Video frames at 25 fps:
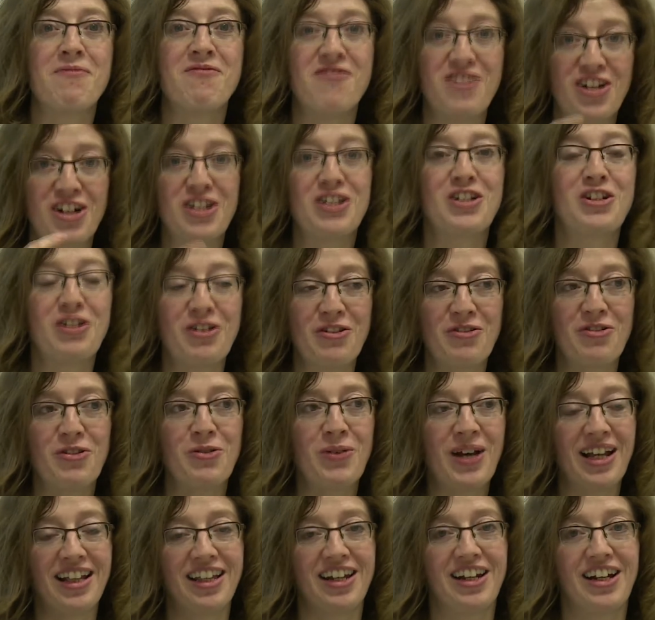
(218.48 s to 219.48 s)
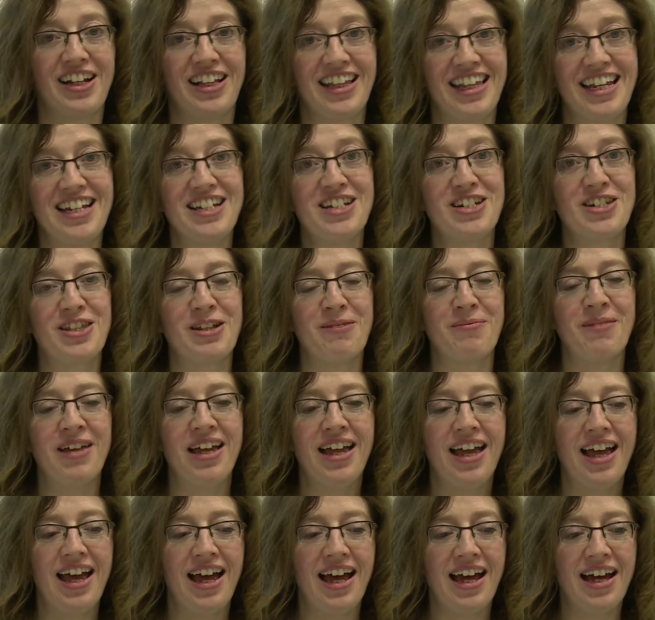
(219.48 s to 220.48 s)
virtue of the way that I teach them.
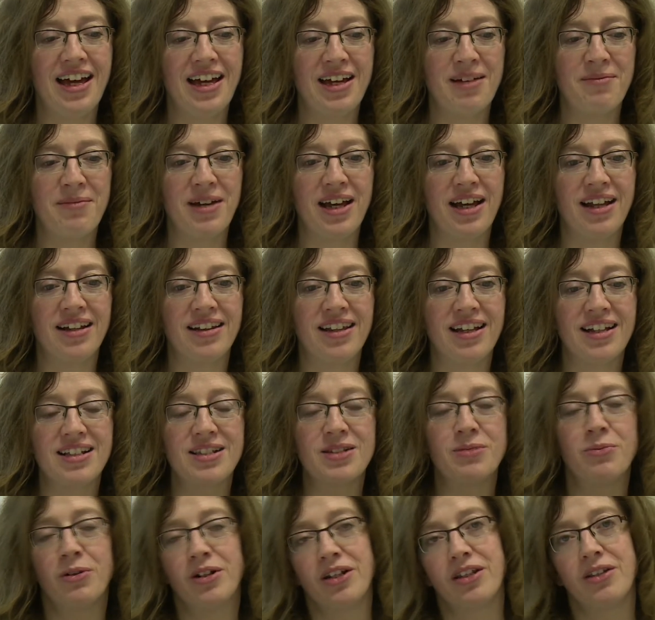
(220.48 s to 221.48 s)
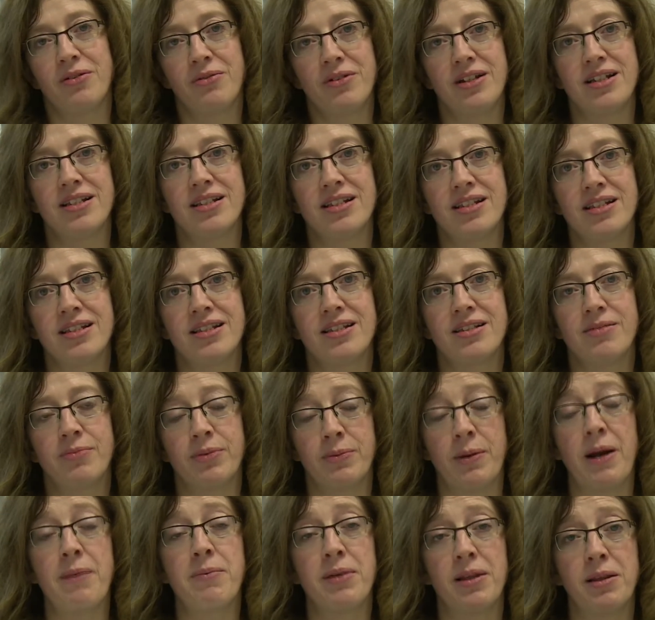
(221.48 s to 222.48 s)
And that's one of the reasons,
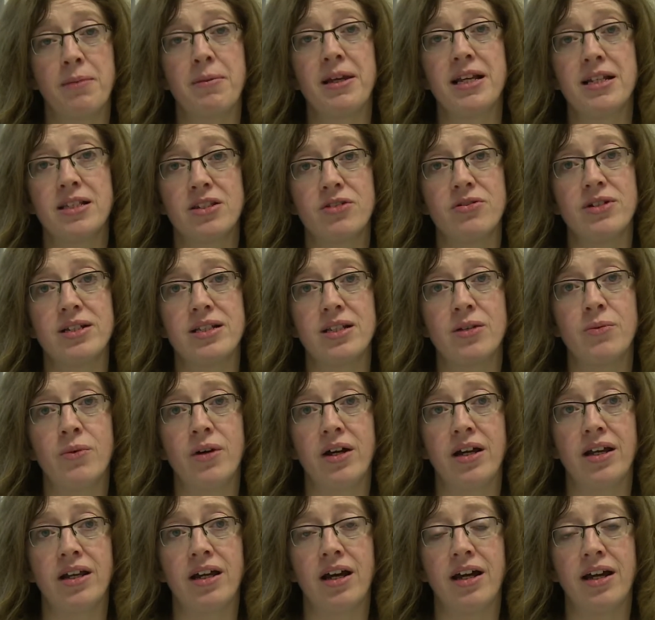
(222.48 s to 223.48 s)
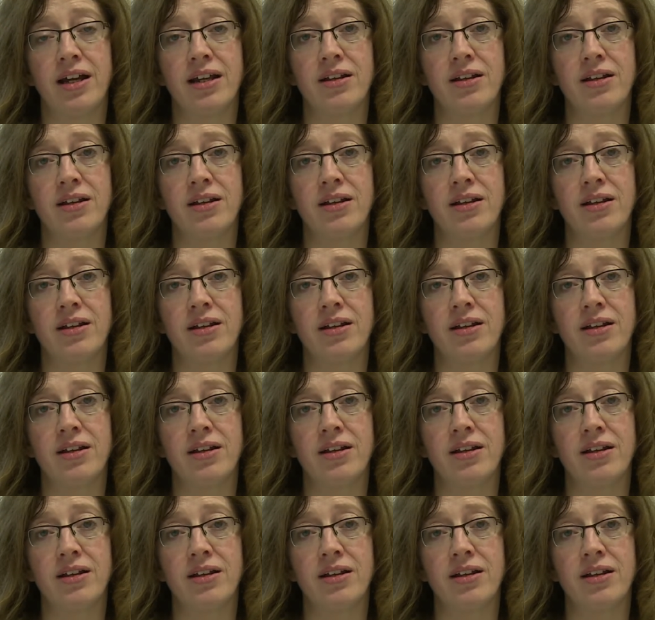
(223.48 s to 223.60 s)
probably the biggest reason why